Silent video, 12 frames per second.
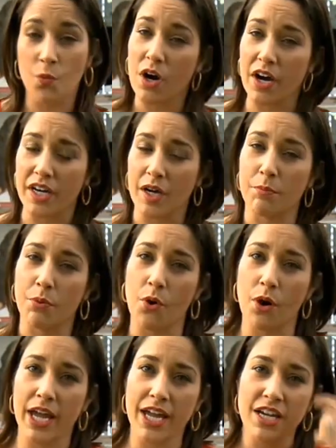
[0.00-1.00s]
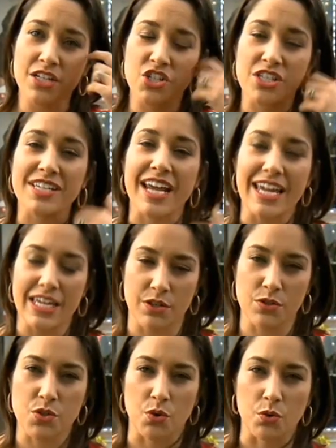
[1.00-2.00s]
one a boy just eight
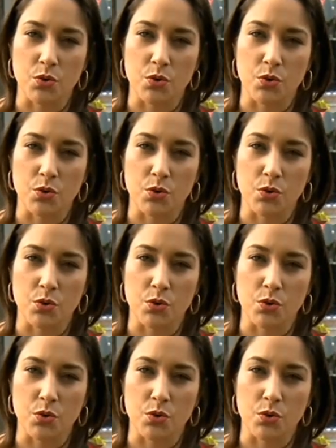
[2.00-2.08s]
years